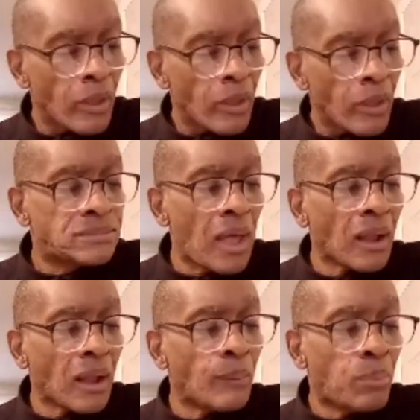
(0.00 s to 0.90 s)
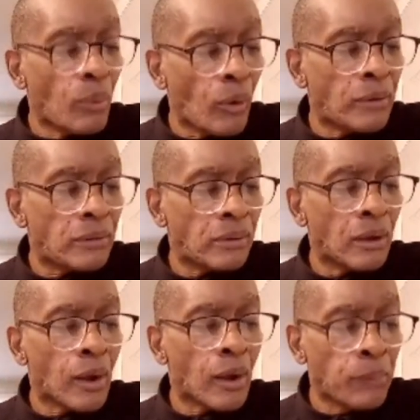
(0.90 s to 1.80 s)
Now, second
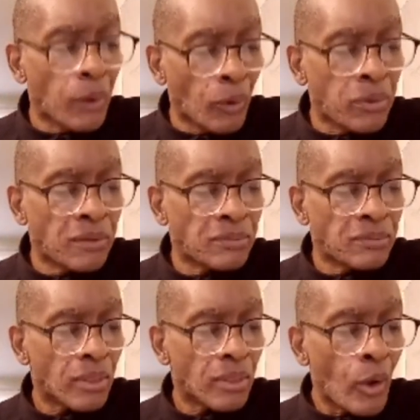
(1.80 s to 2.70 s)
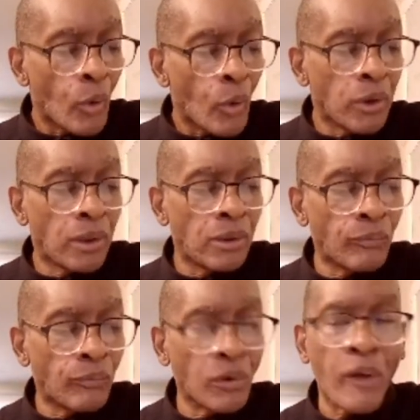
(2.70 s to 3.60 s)
point, the communion we
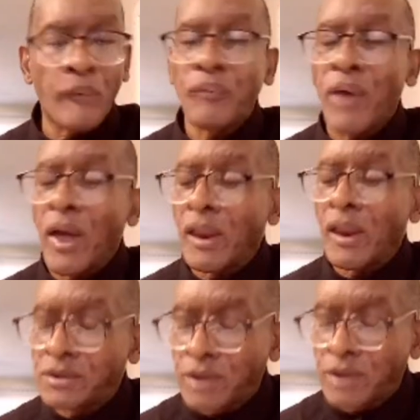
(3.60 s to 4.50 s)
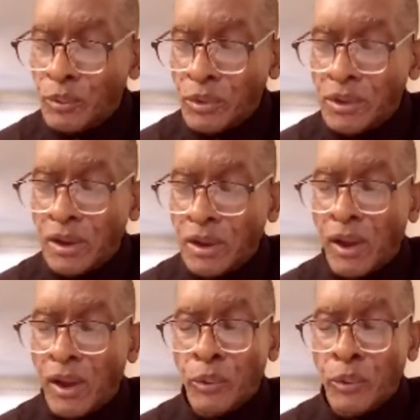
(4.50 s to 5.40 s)
need to fellowship with the
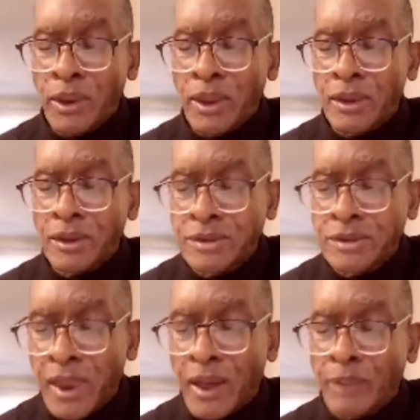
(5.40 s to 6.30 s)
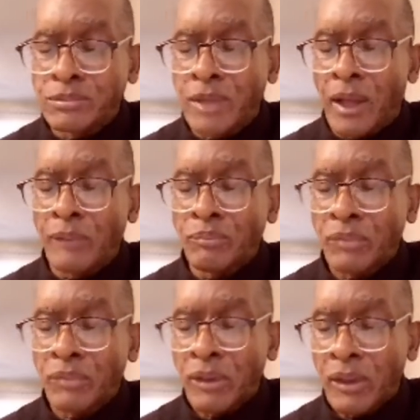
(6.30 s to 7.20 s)
community. We need to set up um,
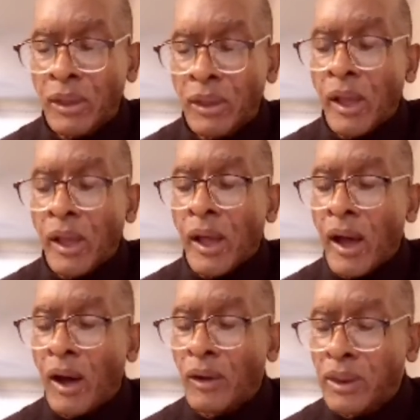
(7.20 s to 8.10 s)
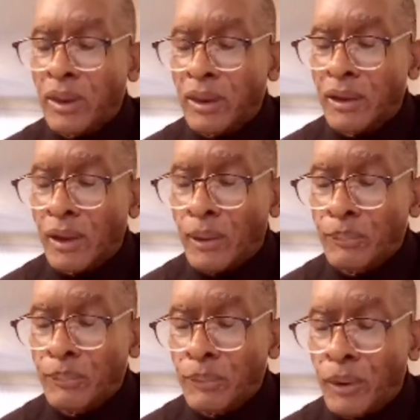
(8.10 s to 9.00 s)
out in the community
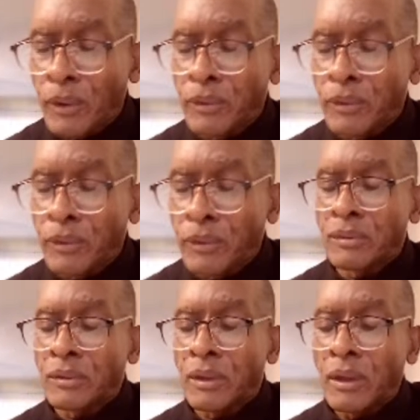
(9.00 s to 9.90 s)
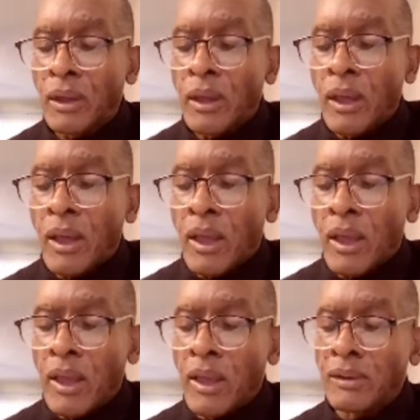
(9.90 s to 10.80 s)
and uh,
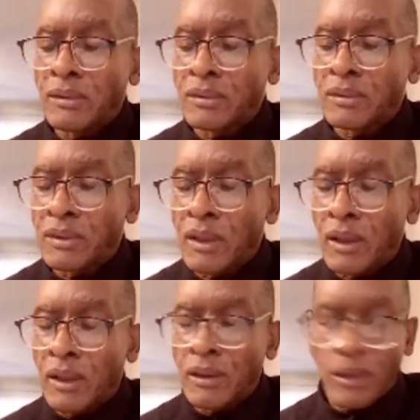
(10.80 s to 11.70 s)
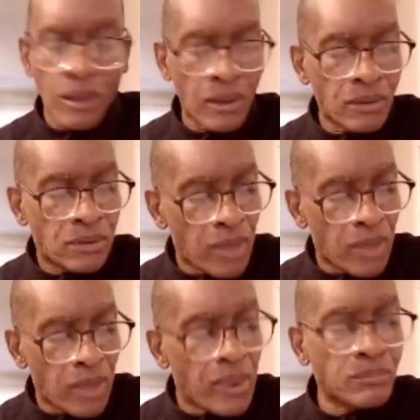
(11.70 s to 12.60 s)
set up the tent or something
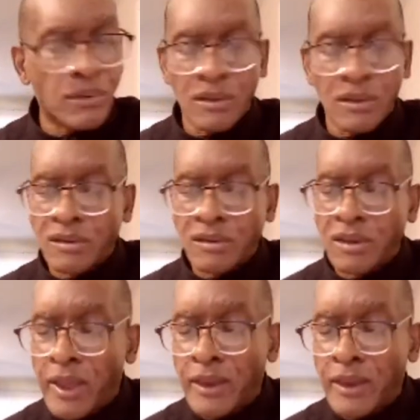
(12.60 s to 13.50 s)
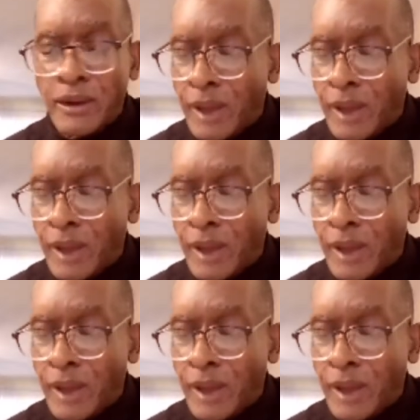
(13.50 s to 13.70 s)
out there in the community